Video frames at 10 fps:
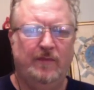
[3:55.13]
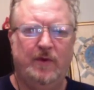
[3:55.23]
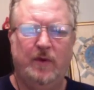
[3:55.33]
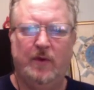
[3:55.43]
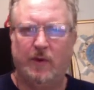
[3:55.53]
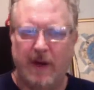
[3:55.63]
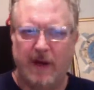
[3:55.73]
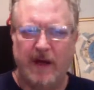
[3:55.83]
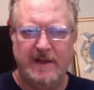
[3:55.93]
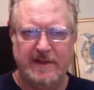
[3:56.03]

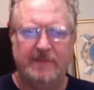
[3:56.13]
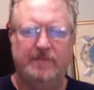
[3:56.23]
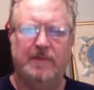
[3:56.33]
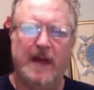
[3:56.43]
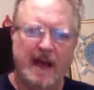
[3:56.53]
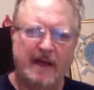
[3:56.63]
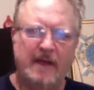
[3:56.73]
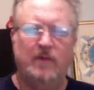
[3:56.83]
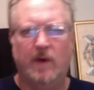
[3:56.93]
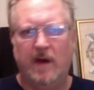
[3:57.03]
polarized black
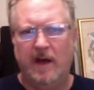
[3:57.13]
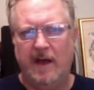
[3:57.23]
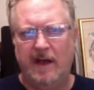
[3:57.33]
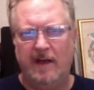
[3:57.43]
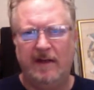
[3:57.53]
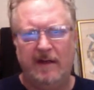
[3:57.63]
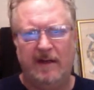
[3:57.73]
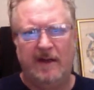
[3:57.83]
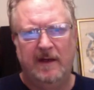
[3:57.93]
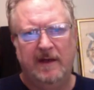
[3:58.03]
and white,
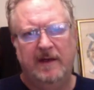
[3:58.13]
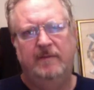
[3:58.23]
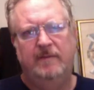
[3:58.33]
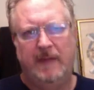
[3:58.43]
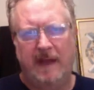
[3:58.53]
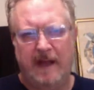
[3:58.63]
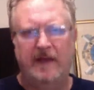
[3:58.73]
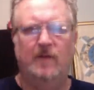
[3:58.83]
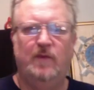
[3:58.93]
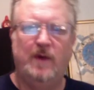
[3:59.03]
men
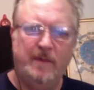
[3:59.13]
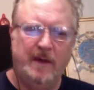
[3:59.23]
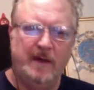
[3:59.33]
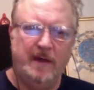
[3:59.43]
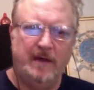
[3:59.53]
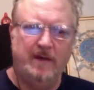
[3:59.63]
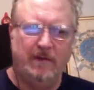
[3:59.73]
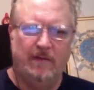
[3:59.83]
and women,